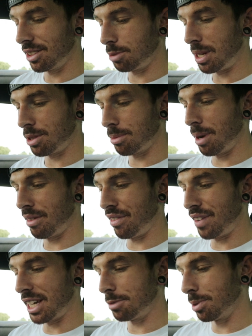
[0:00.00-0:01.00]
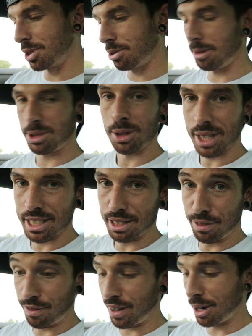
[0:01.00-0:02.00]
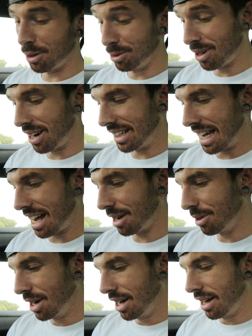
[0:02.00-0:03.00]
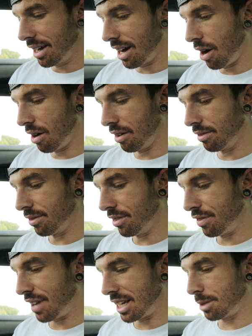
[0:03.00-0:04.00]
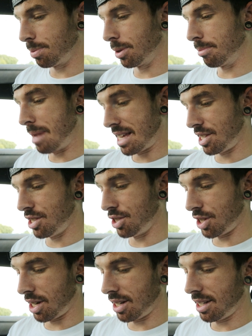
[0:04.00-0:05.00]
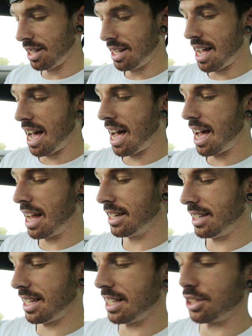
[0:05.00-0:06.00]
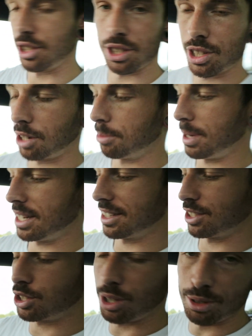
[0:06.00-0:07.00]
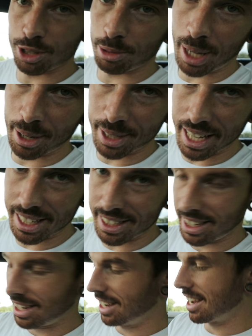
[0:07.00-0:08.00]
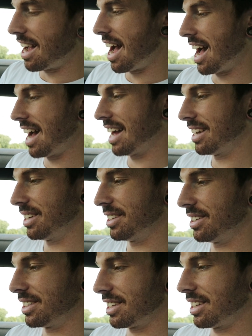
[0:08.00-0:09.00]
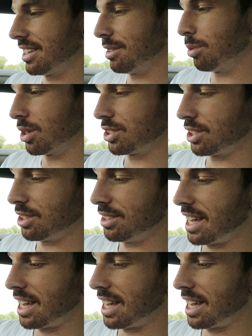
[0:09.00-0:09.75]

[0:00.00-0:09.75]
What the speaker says: speak to them over Facebook. So I'm talking to Phil right now on Facebook Messenger, and he's just told me the tune's uploaded and what to do